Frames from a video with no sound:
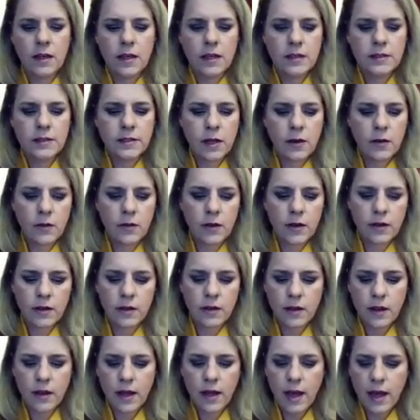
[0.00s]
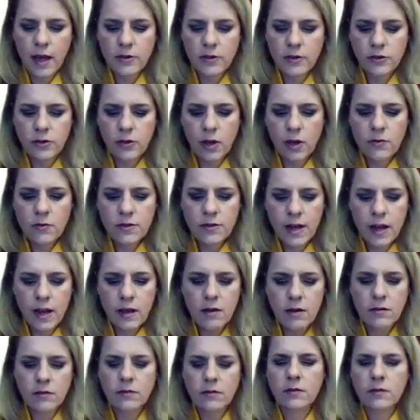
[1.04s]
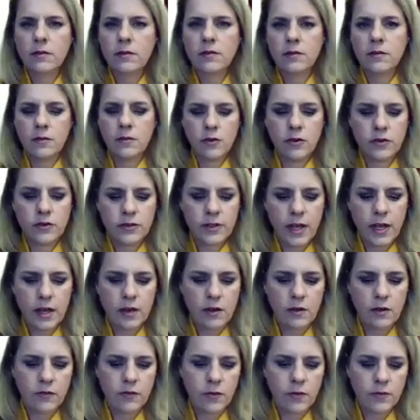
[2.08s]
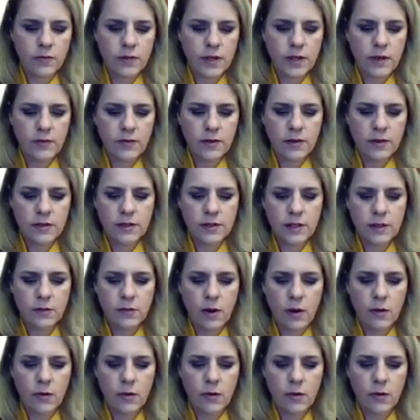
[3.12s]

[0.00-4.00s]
So as you go down your scale from 7 to 0,